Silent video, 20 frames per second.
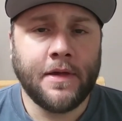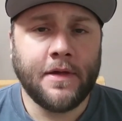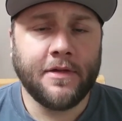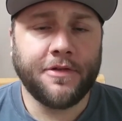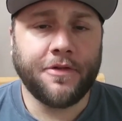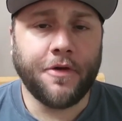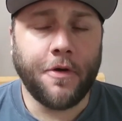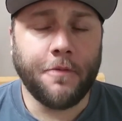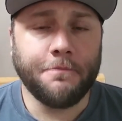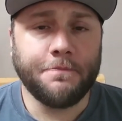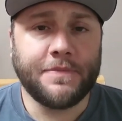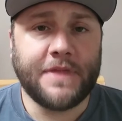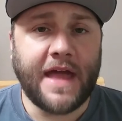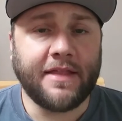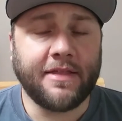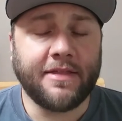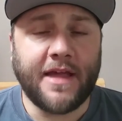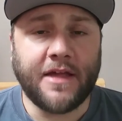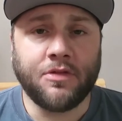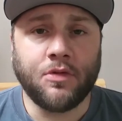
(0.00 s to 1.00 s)
So
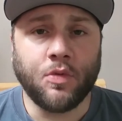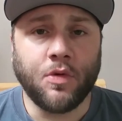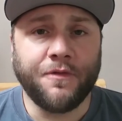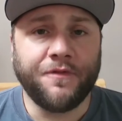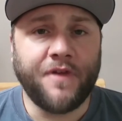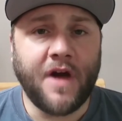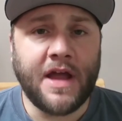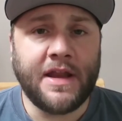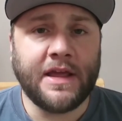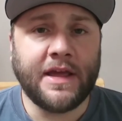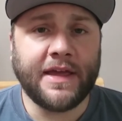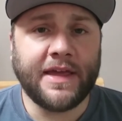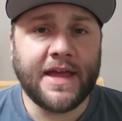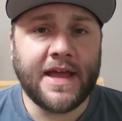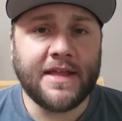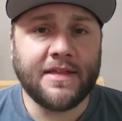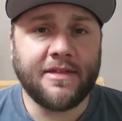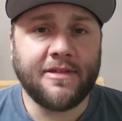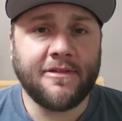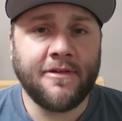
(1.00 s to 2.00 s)
that's what we're fighting
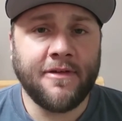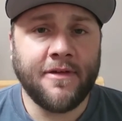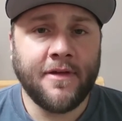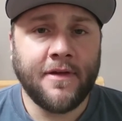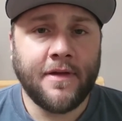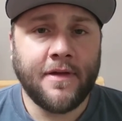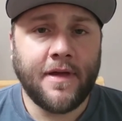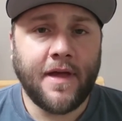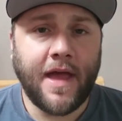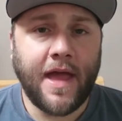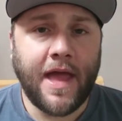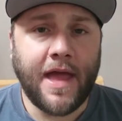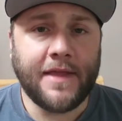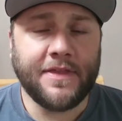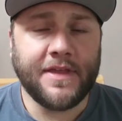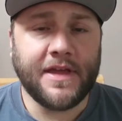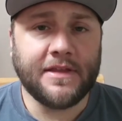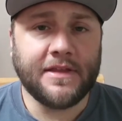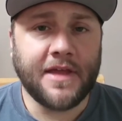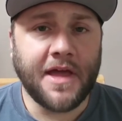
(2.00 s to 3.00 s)
against,
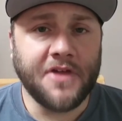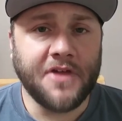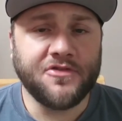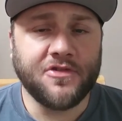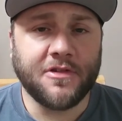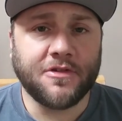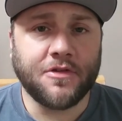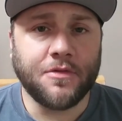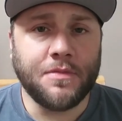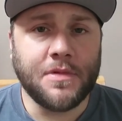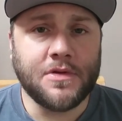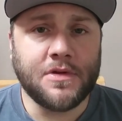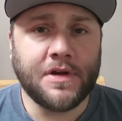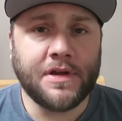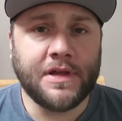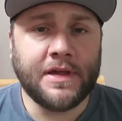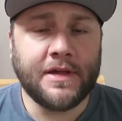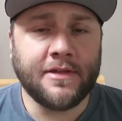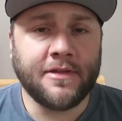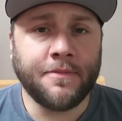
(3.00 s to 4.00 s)
and the intelligence
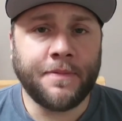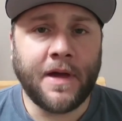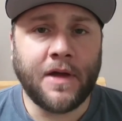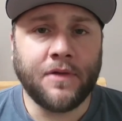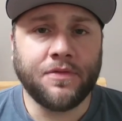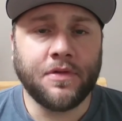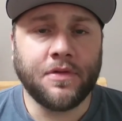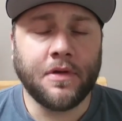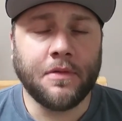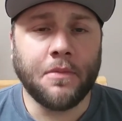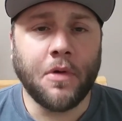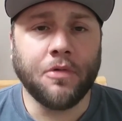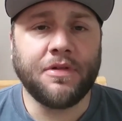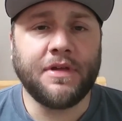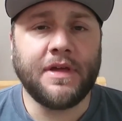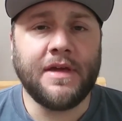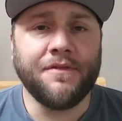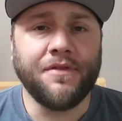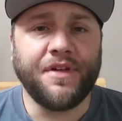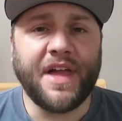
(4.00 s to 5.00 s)
community is about the
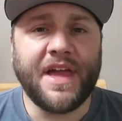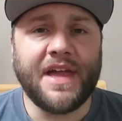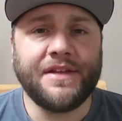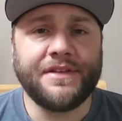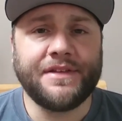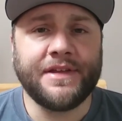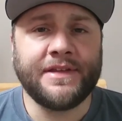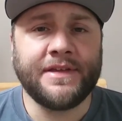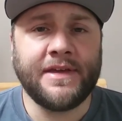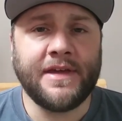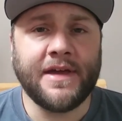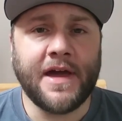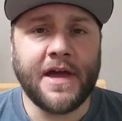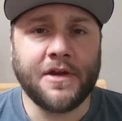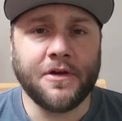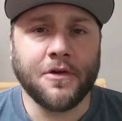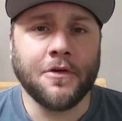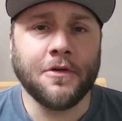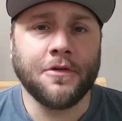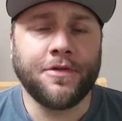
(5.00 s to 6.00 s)
most evil entity
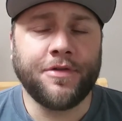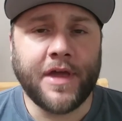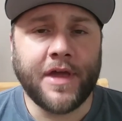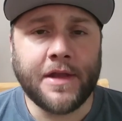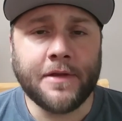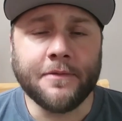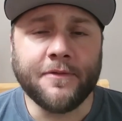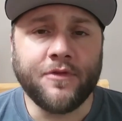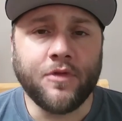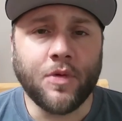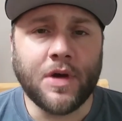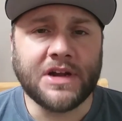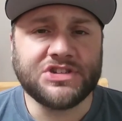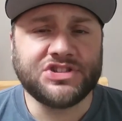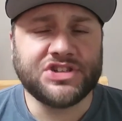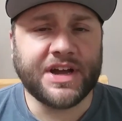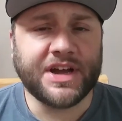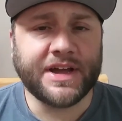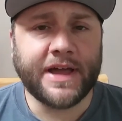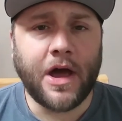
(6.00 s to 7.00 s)
on earth. And if you want
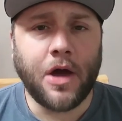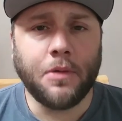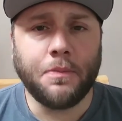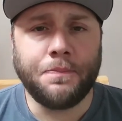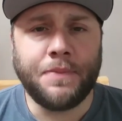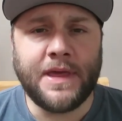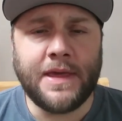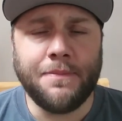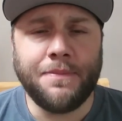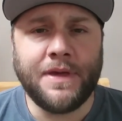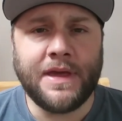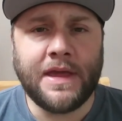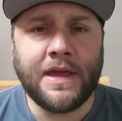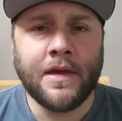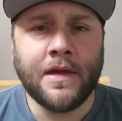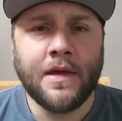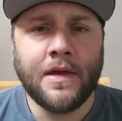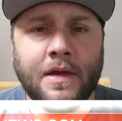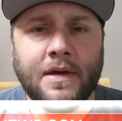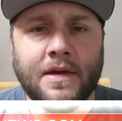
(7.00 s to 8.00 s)
to check out
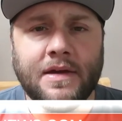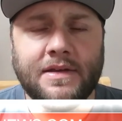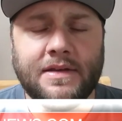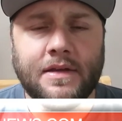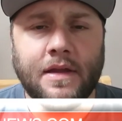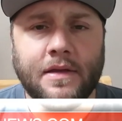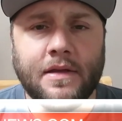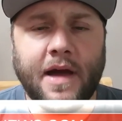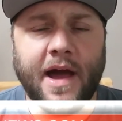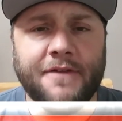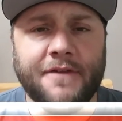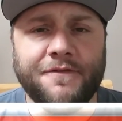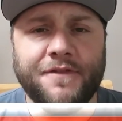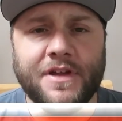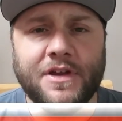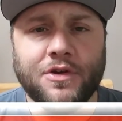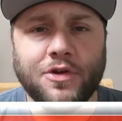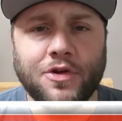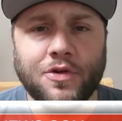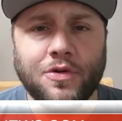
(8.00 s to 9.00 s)

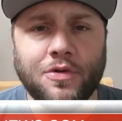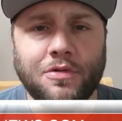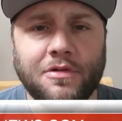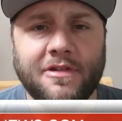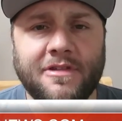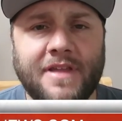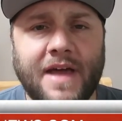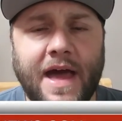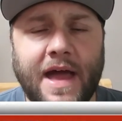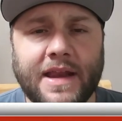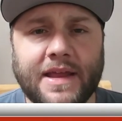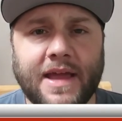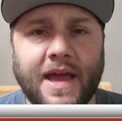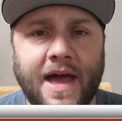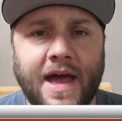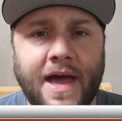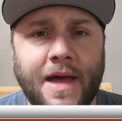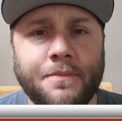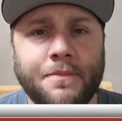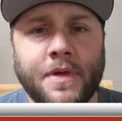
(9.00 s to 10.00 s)

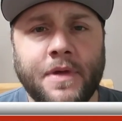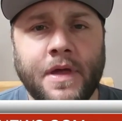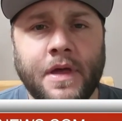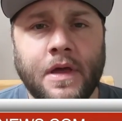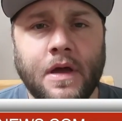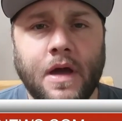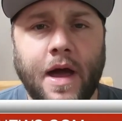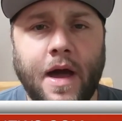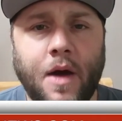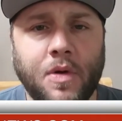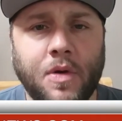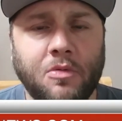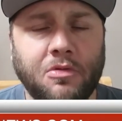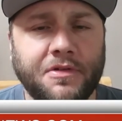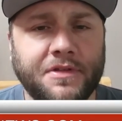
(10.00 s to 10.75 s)
pb-news.com, we will